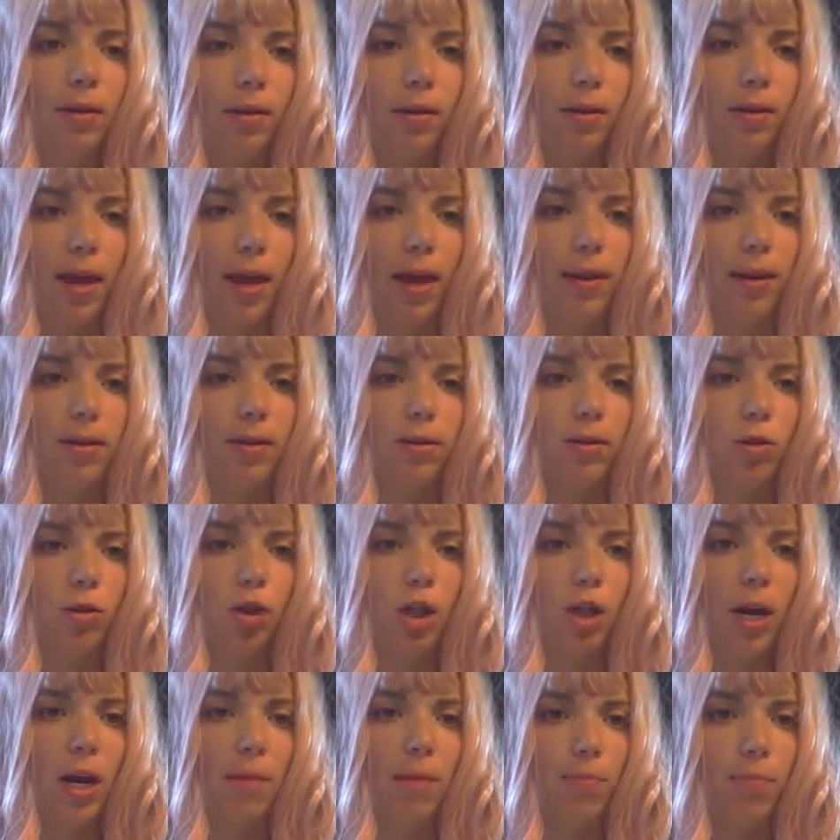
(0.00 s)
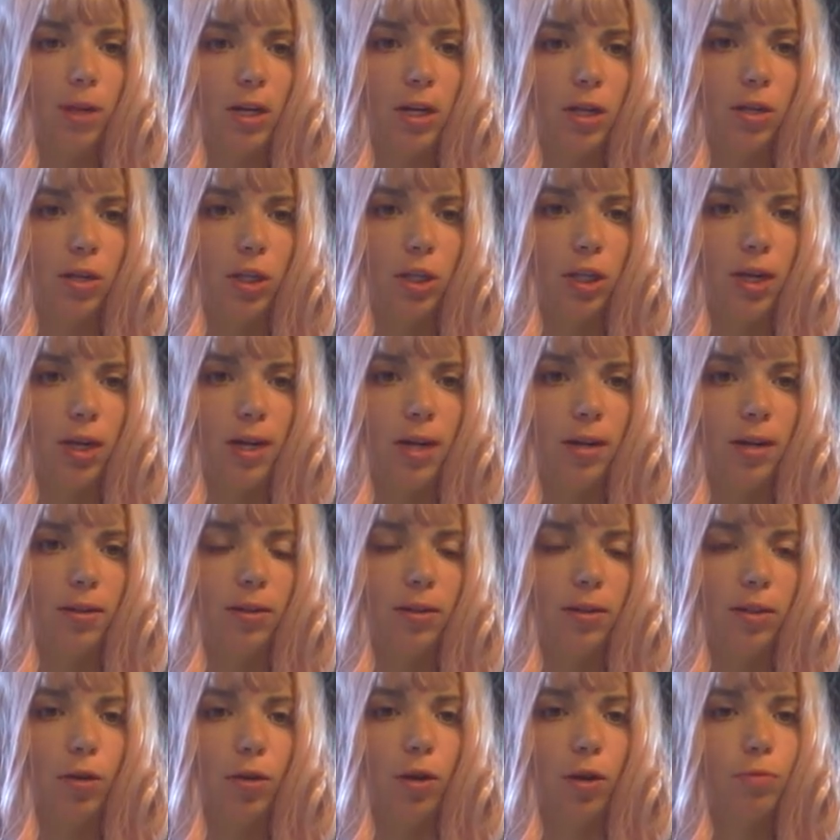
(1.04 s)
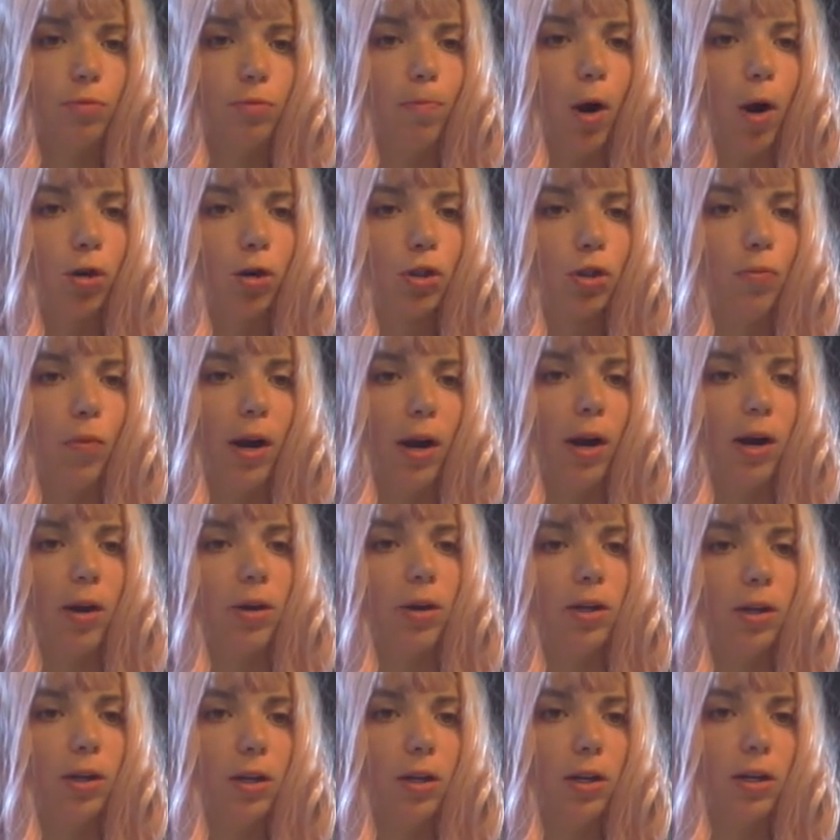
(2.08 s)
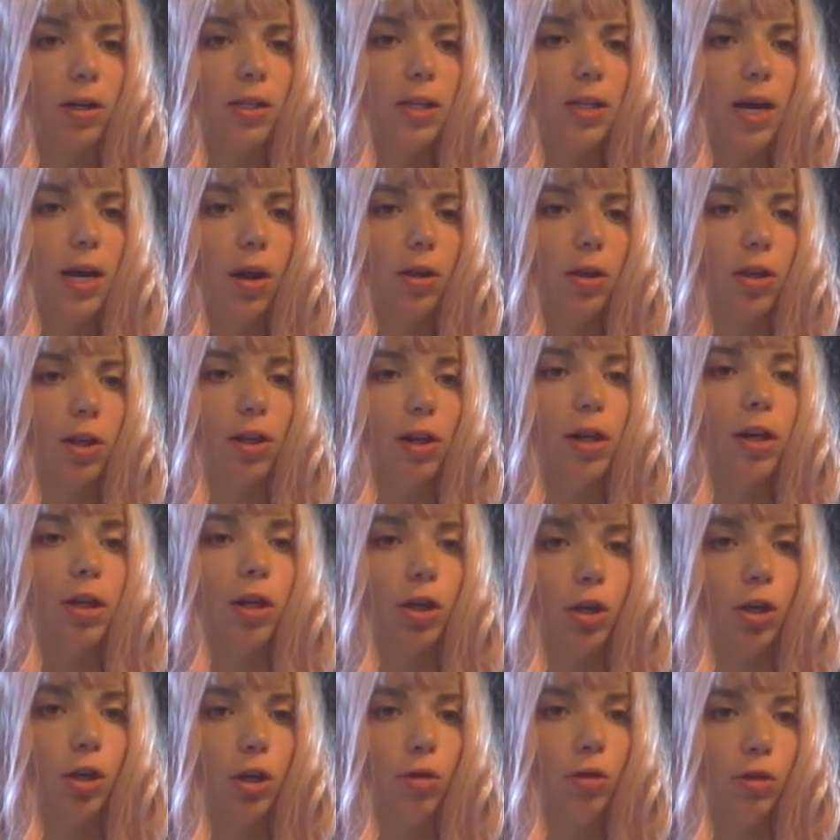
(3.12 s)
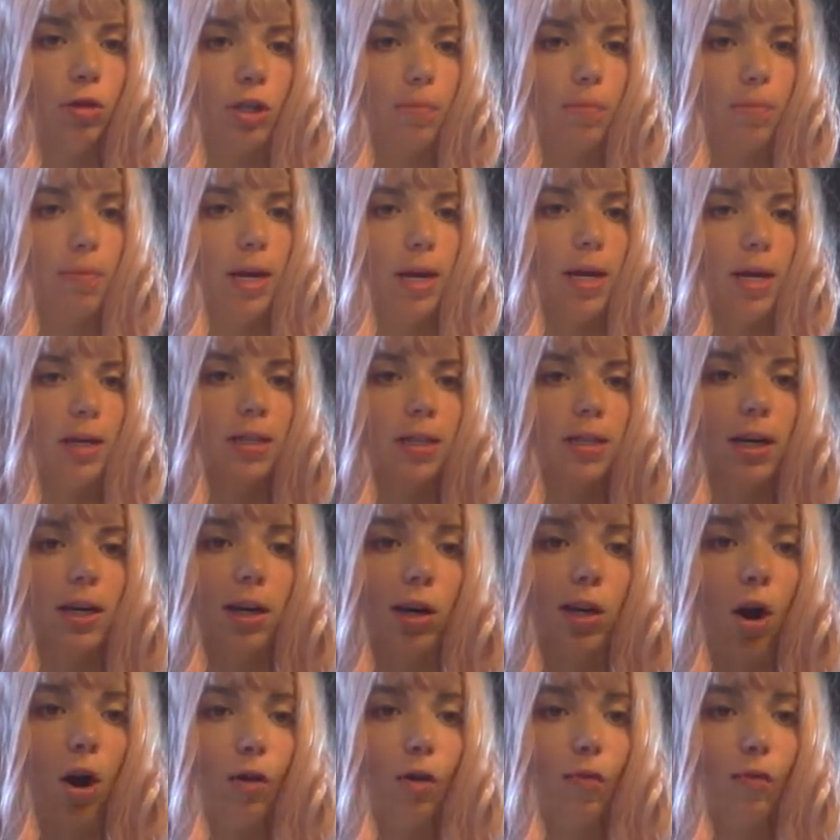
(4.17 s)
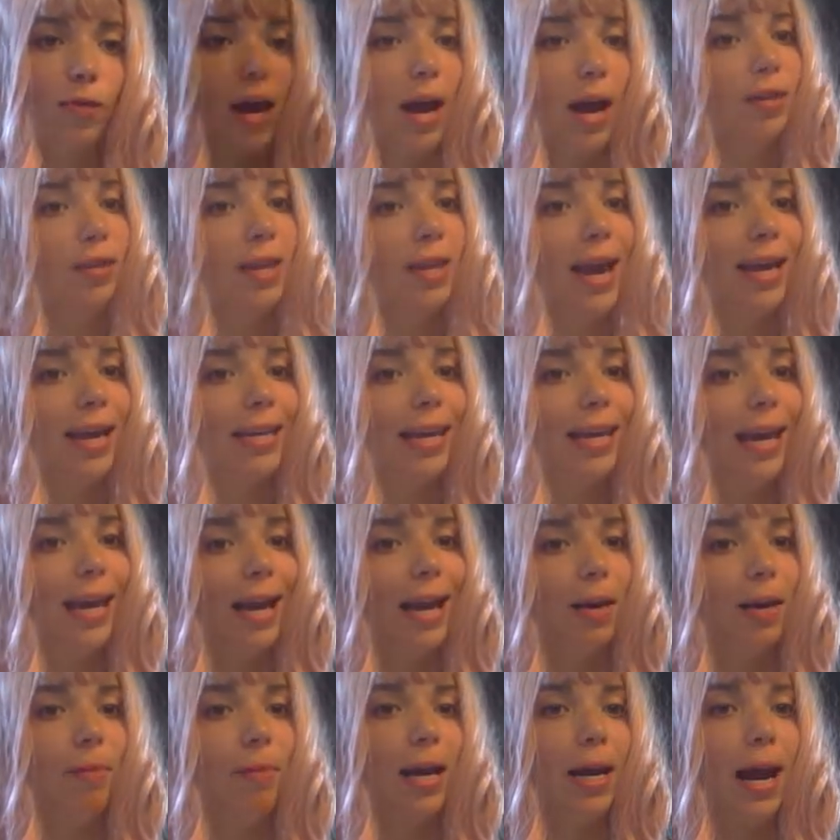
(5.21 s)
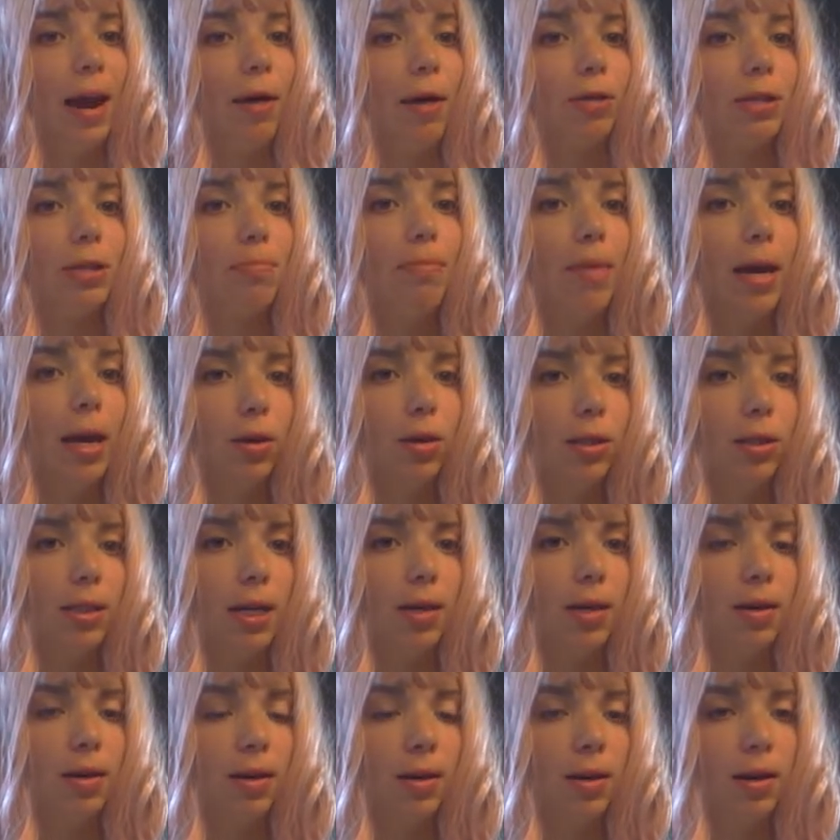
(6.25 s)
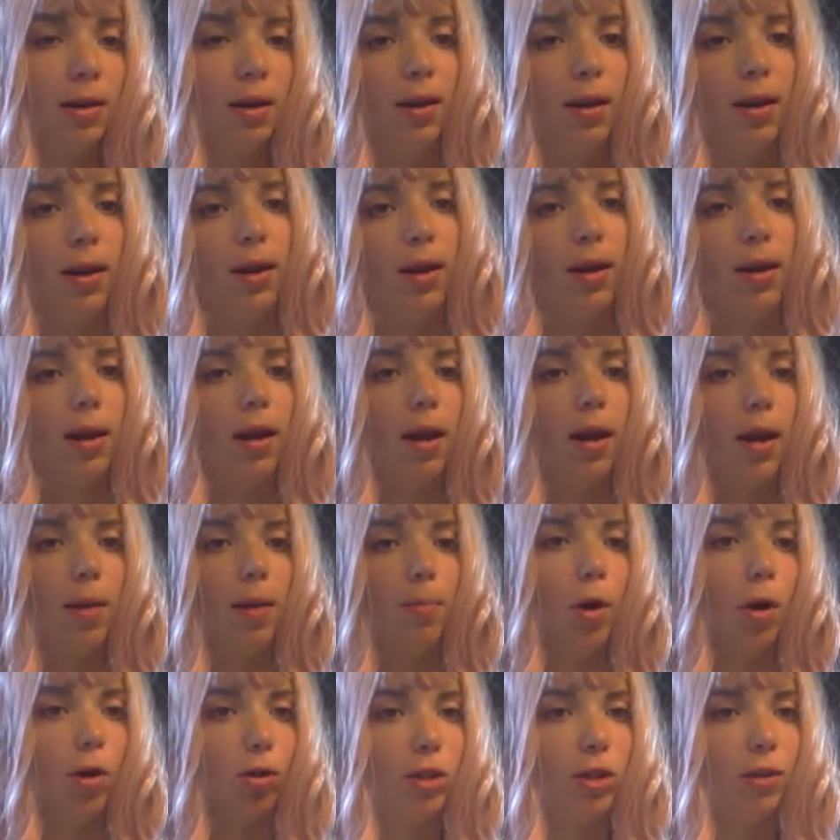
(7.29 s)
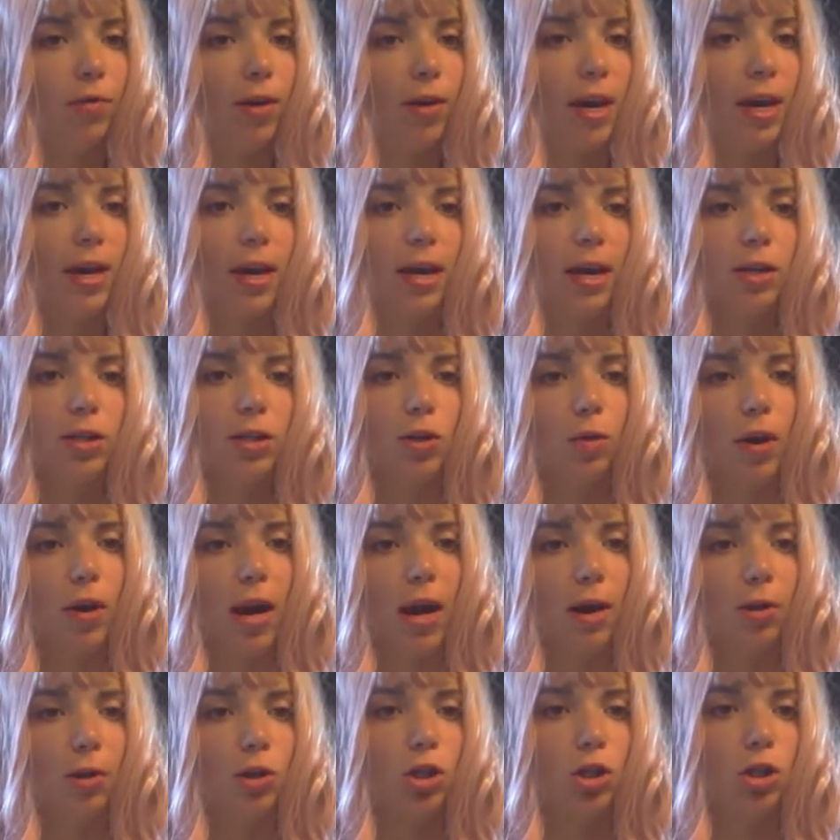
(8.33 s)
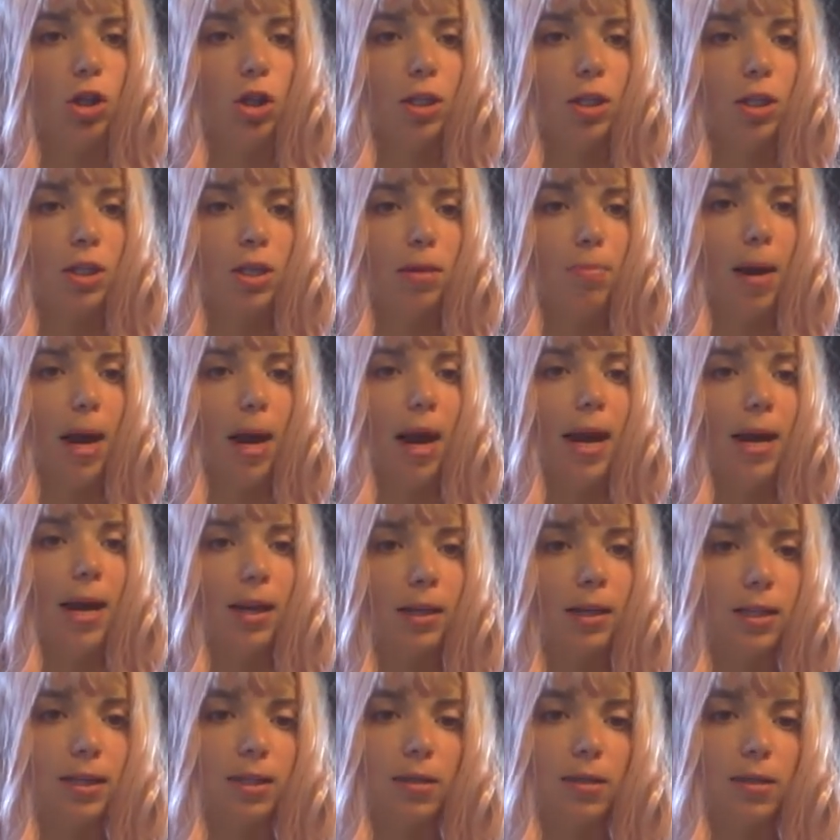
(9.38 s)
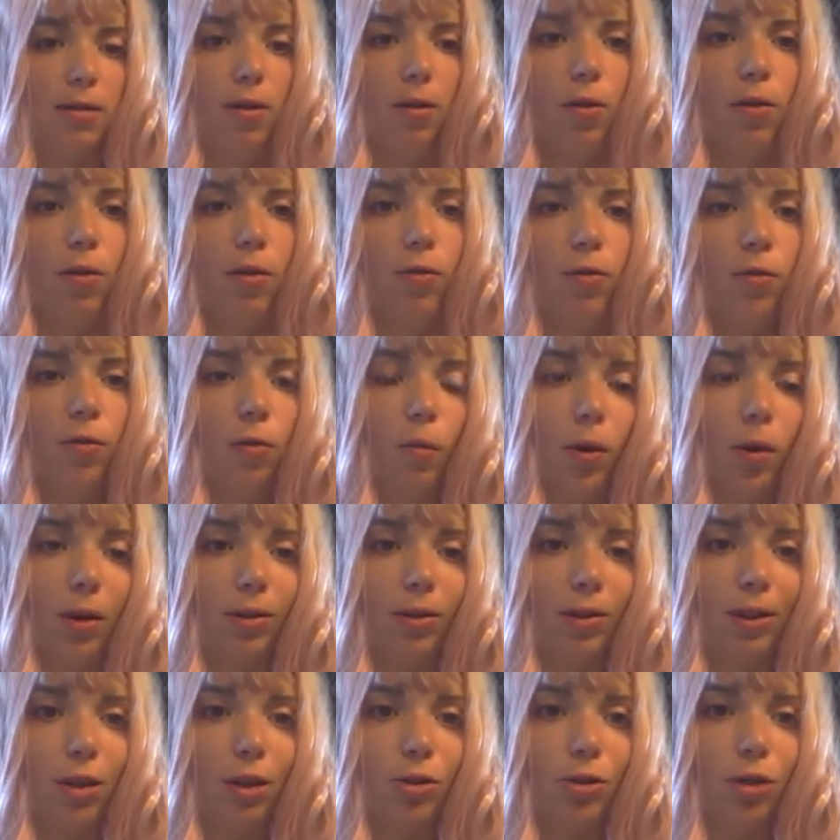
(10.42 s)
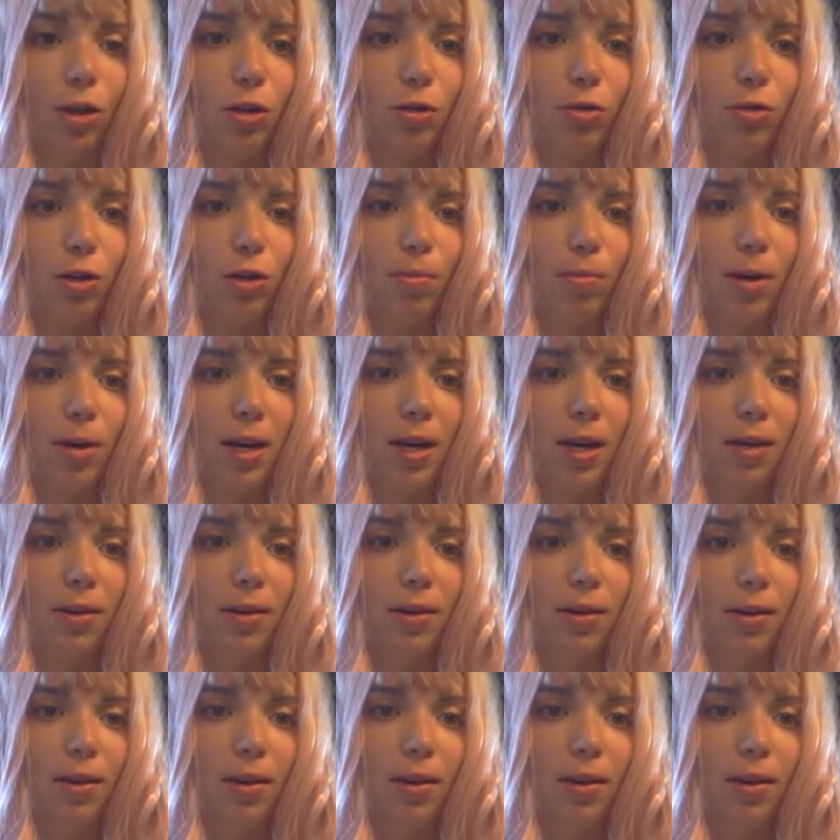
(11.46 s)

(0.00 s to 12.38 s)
that shape that you see. So there's parts where you can tell the glacier used to be because it carved out that land, but now it's melted parts of it, and so now it's just the banks of where the glacier used to be.